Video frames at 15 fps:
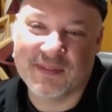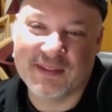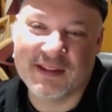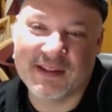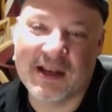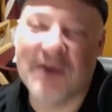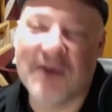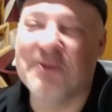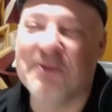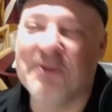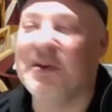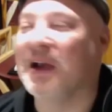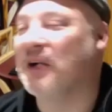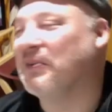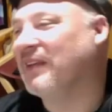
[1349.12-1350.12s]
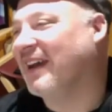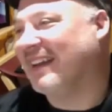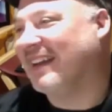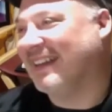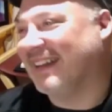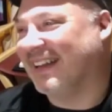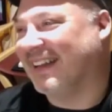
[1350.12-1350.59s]
Oh no, not at
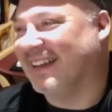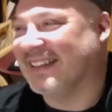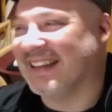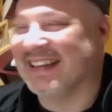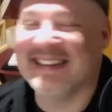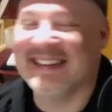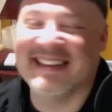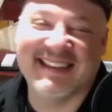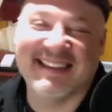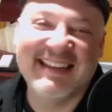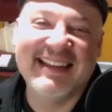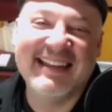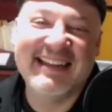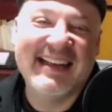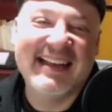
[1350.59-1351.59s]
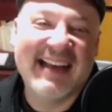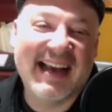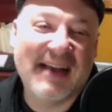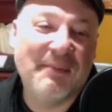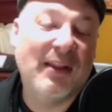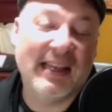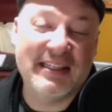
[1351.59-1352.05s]

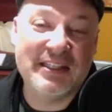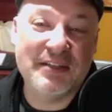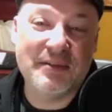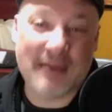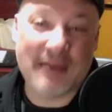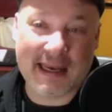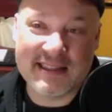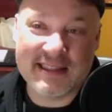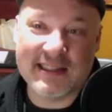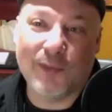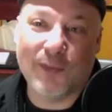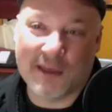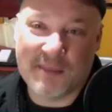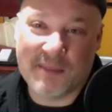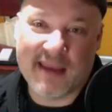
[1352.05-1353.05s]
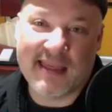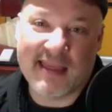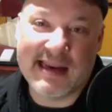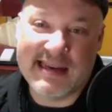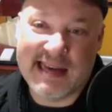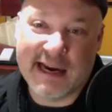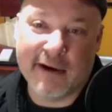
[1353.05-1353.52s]
all. Well, I still want to make
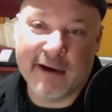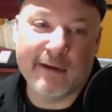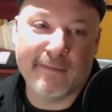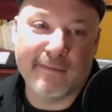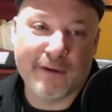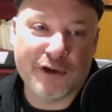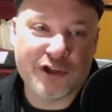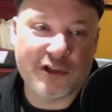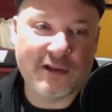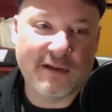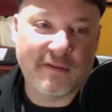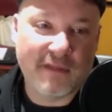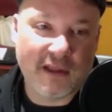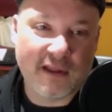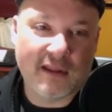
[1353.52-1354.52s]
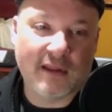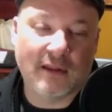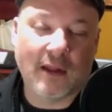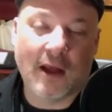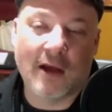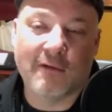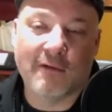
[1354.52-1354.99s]
that narrative version of the
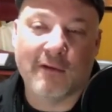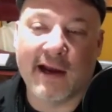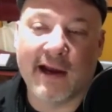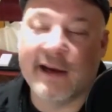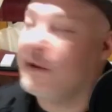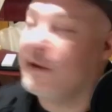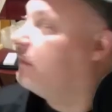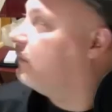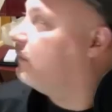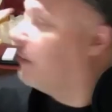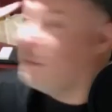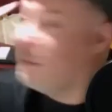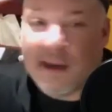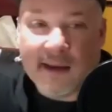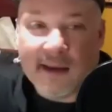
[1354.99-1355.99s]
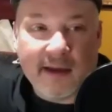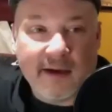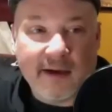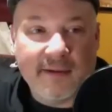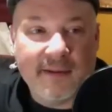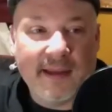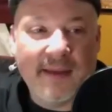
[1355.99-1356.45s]
Long Rider back
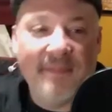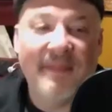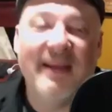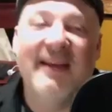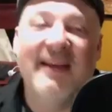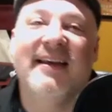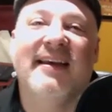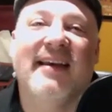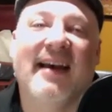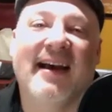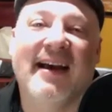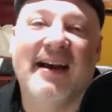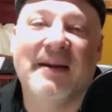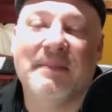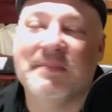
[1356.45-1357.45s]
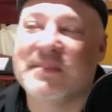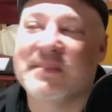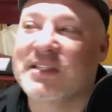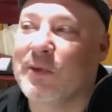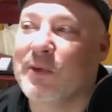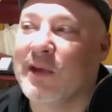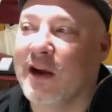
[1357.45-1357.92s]
here. Yep. Yeah.
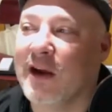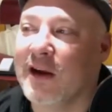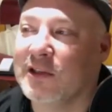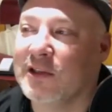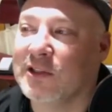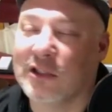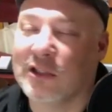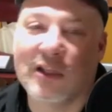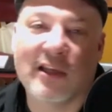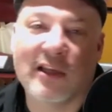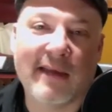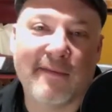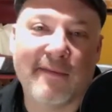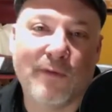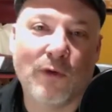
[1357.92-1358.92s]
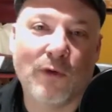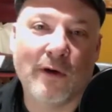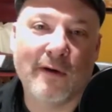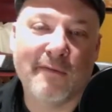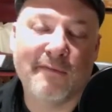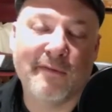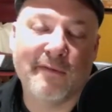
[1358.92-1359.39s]
So we are looking
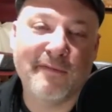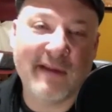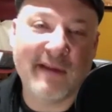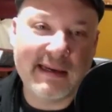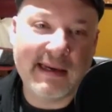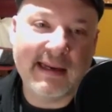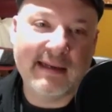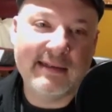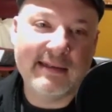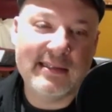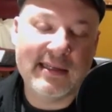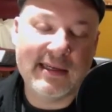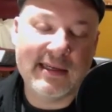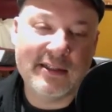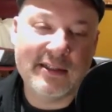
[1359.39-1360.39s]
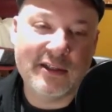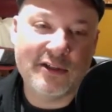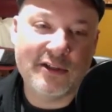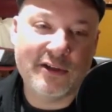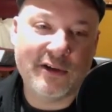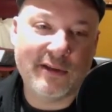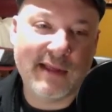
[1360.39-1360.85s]
for funding to
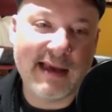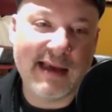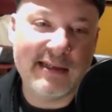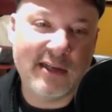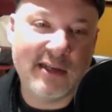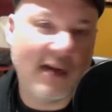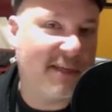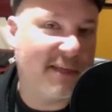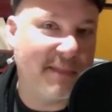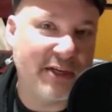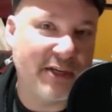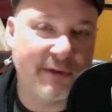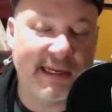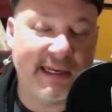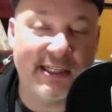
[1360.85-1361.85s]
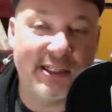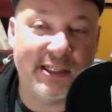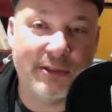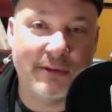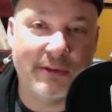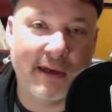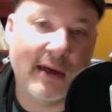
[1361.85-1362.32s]
turn that documentary
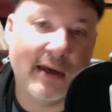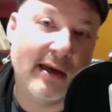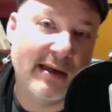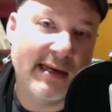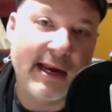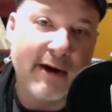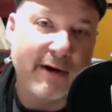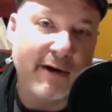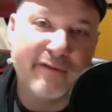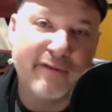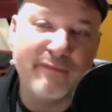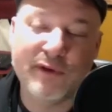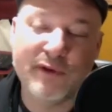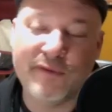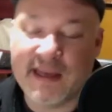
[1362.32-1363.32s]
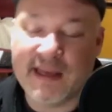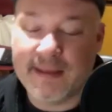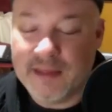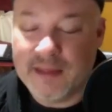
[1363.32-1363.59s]
into a narrative movie.